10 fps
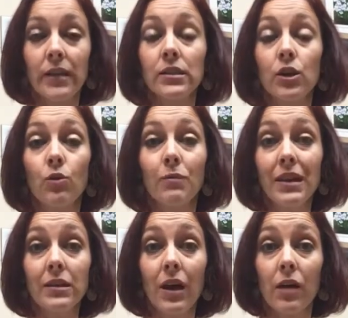And so
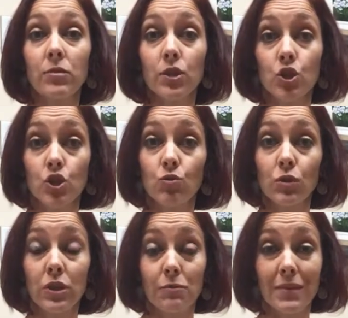many times a
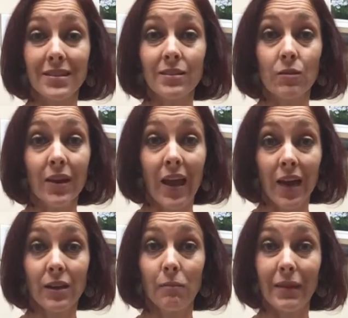shortened muscle
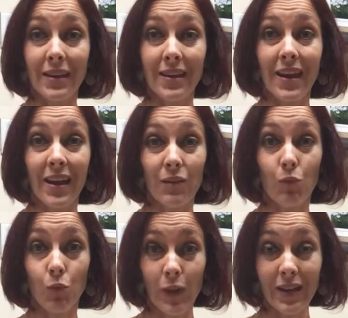can be a
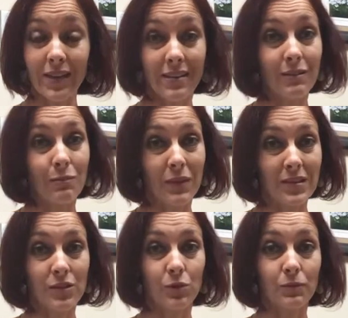weakened
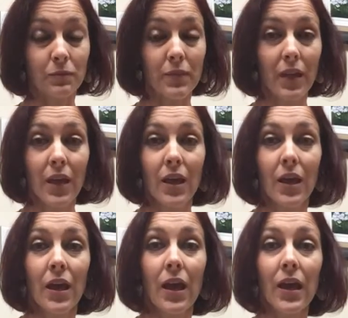muscle.
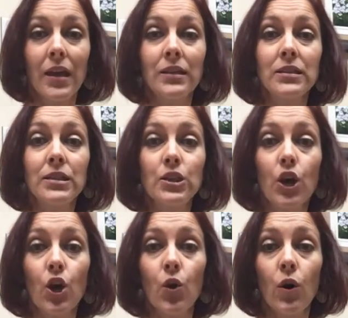And
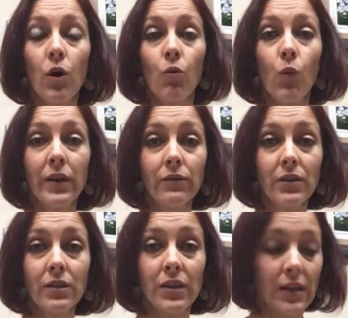so one of
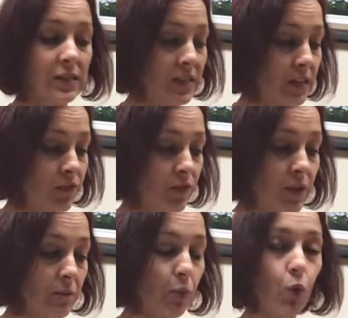the things that's
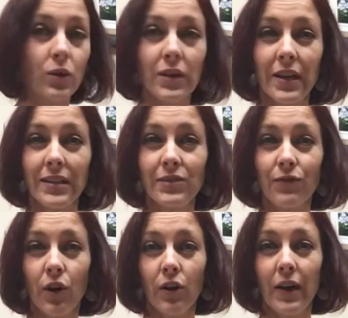very important as
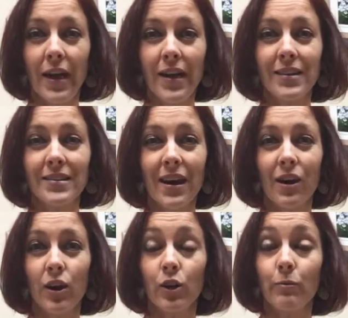far as
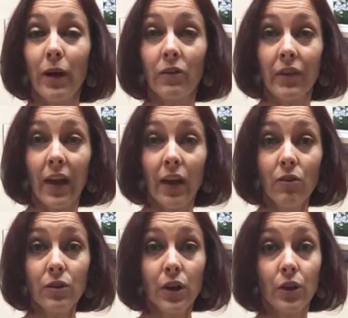our pelvic
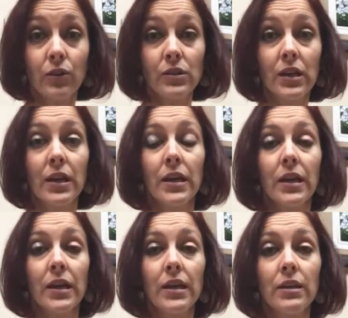health goes
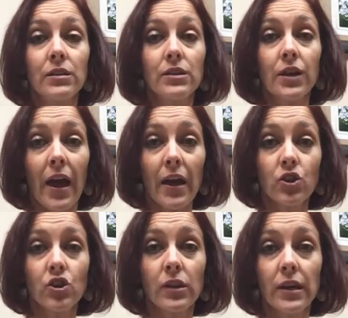is to
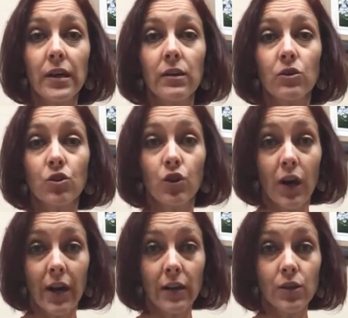actually
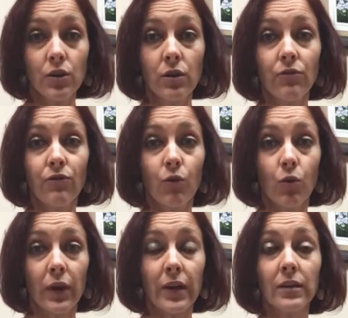try to
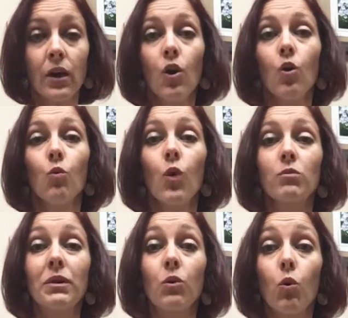avoid
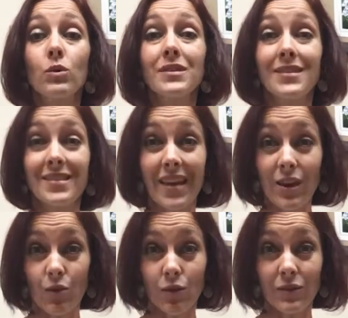what we call
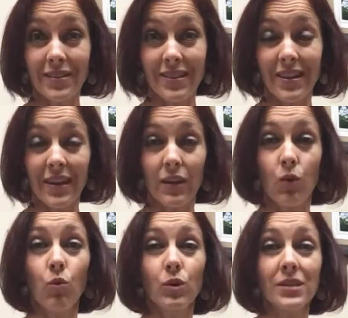sacral sitting,
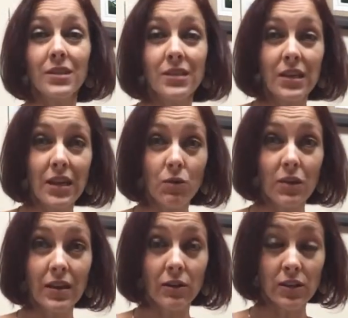or sitting
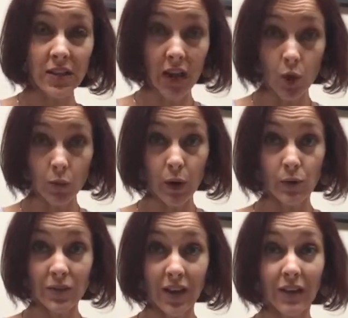with our
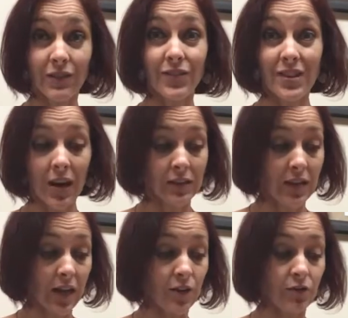tailbones kind of
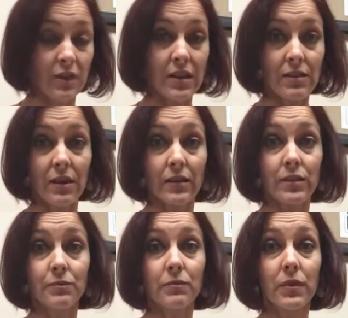tucked underneath
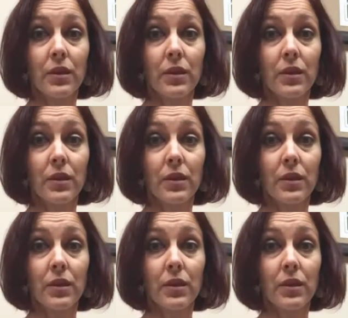us.